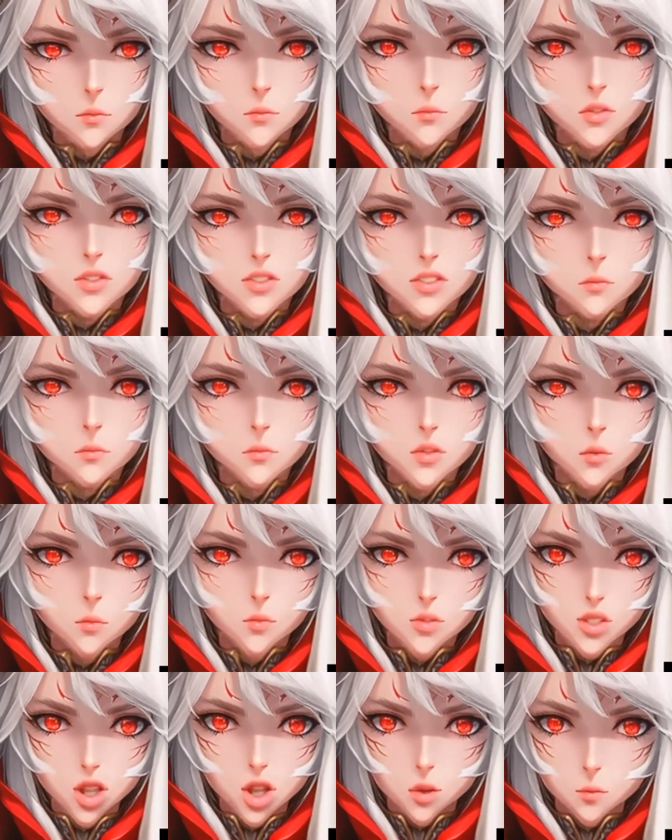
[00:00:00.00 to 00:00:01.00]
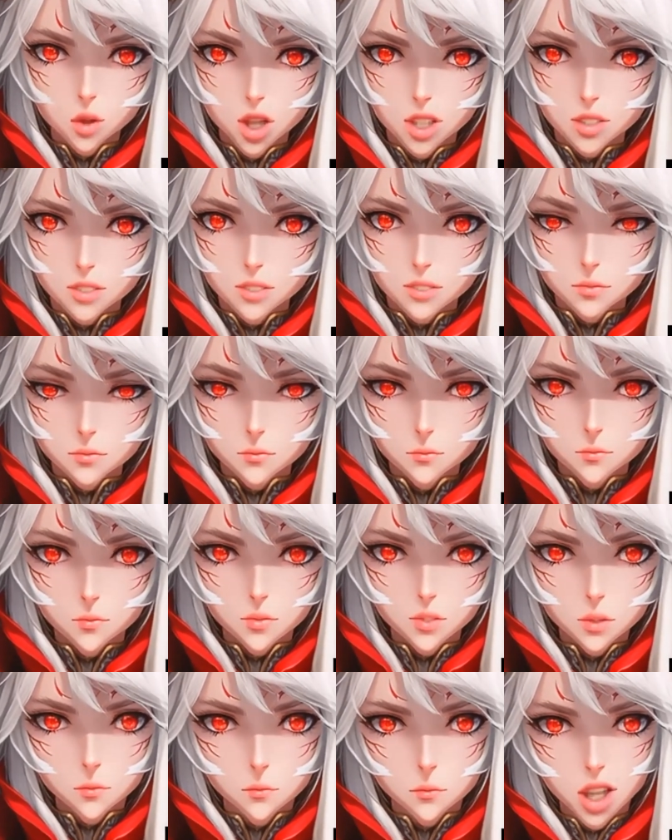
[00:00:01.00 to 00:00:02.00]
But something was not right.
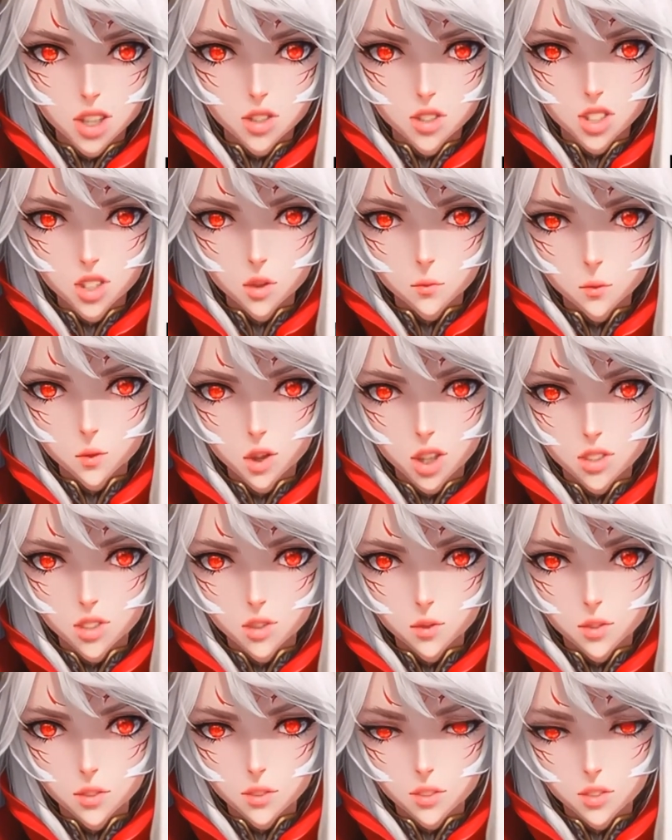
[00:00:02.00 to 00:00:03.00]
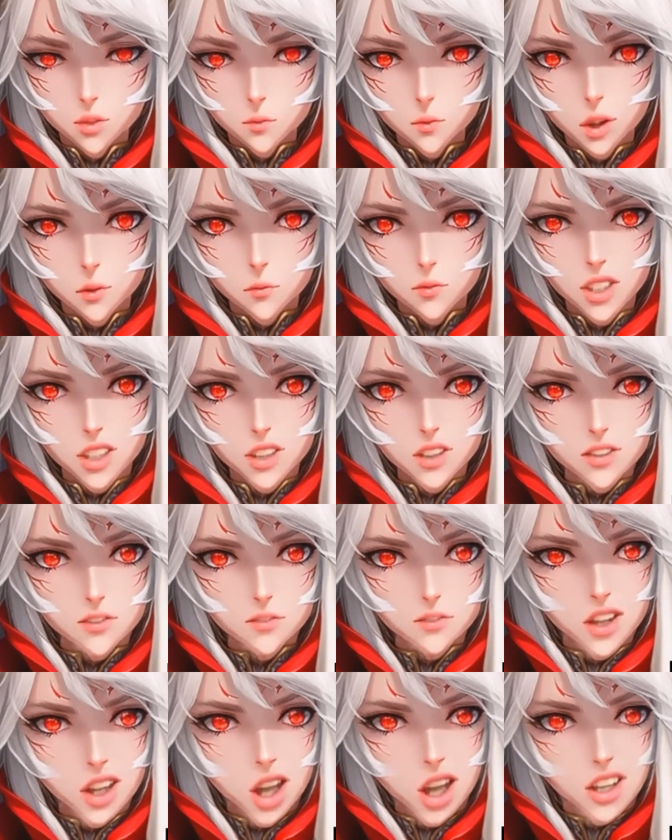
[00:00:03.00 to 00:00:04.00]
The magical pressure in the surrounding,
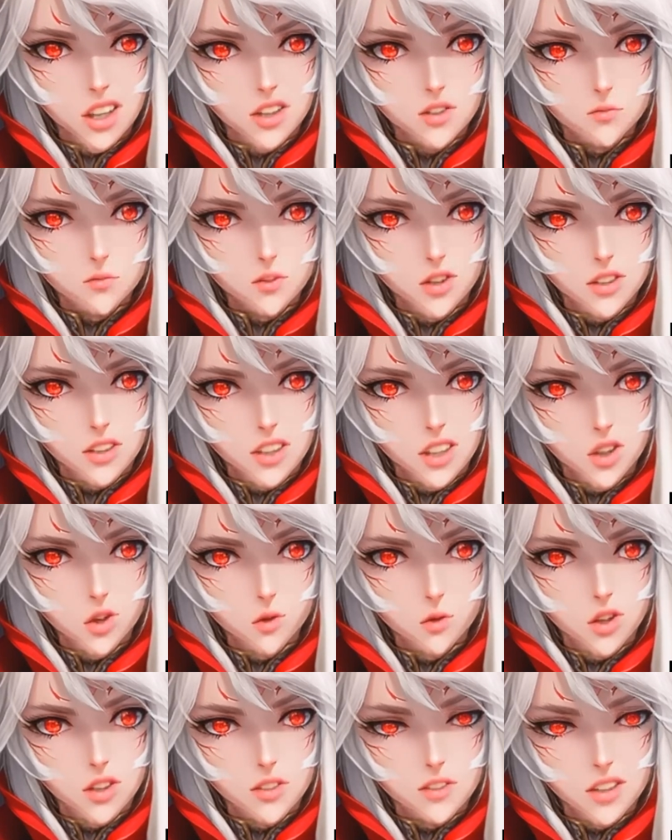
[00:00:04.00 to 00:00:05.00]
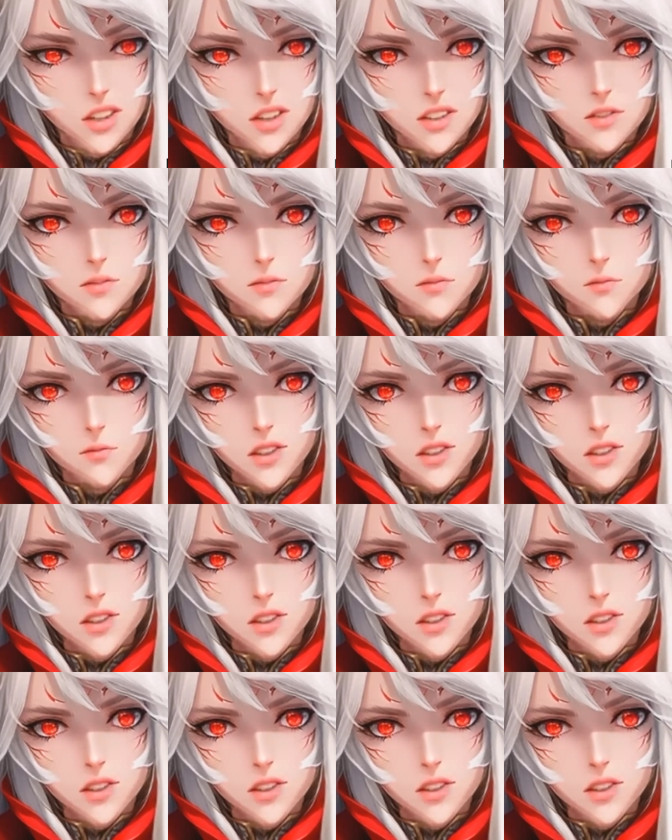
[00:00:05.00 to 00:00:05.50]
I could feel it increasing.